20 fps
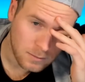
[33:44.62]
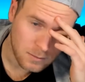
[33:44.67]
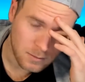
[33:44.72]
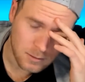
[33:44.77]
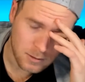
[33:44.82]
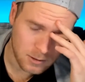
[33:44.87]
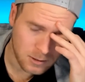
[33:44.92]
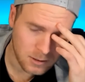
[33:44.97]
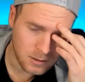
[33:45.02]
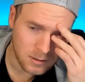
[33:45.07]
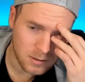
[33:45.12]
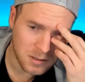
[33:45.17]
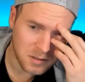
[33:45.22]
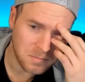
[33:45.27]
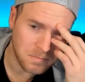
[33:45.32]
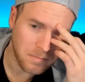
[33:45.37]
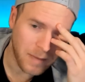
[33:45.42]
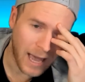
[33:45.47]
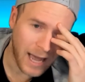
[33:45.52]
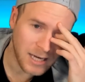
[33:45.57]
Just
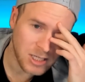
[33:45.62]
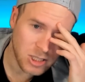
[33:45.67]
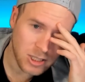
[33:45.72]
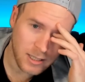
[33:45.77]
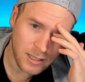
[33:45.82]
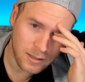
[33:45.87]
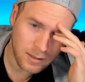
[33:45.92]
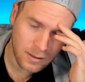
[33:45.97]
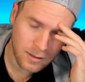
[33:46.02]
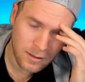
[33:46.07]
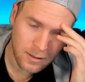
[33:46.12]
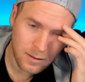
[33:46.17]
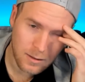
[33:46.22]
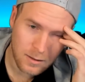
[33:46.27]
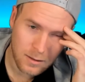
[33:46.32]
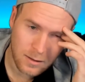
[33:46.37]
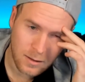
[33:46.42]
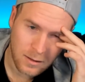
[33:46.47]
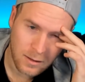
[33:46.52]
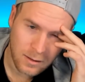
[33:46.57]
smash it
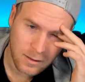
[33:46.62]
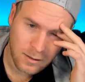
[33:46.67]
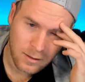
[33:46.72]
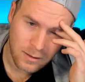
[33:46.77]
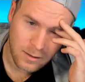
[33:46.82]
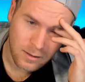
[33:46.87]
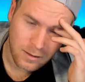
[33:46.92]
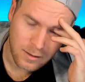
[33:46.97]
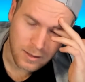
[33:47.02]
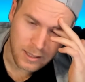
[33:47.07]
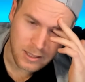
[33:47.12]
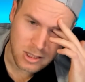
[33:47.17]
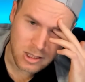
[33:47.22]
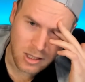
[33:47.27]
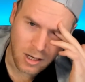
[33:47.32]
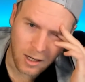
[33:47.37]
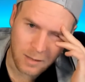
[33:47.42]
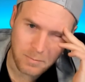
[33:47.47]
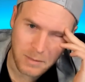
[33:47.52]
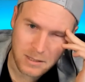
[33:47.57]
like
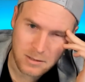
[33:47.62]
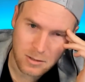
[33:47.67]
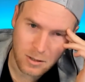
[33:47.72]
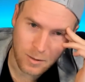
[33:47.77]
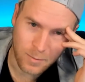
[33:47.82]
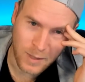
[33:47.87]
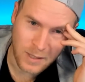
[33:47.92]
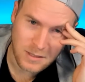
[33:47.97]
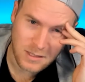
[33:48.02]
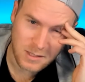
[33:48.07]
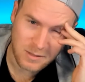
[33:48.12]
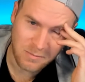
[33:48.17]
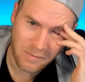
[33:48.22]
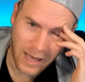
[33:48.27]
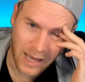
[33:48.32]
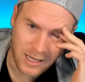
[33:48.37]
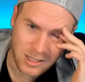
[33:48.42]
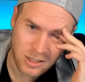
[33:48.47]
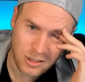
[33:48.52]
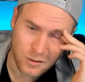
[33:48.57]
Sean McDermott
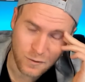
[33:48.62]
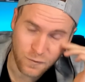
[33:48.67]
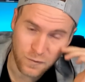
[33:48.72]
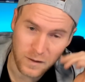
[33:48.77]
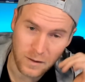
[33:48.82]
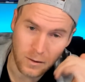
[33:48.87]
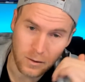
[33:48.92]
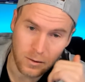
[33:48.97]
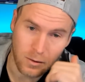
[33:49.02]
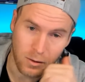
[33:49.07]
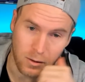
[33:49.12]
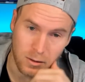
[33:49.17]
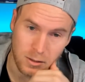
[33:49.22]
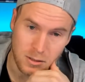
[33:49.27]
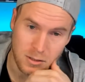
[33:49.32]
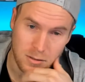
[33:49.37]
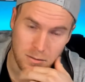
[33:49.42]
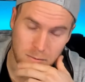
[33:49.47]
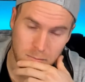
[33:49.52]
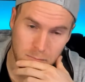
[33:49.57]
smashes field
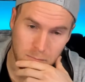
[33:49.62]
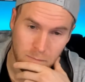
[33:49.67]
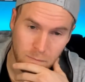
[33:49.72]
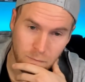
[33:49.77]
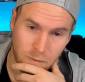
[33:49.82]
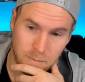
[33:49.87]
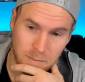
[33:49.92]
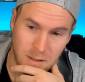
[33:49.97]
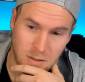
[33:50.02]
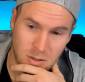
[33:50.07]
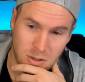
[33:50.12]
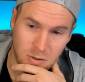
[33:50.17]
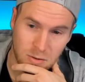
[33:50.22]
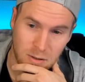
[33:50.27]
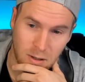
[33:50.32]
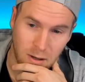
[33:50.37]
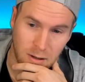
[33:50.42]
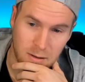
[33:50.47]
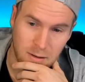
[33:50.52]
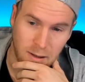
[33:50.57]
goals from the
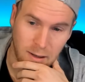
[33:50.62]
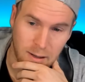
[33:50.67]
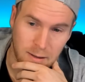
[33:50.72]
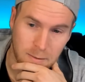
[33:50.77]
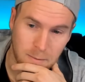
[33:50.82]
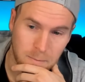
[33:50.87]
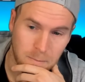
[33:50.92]
2-yard line.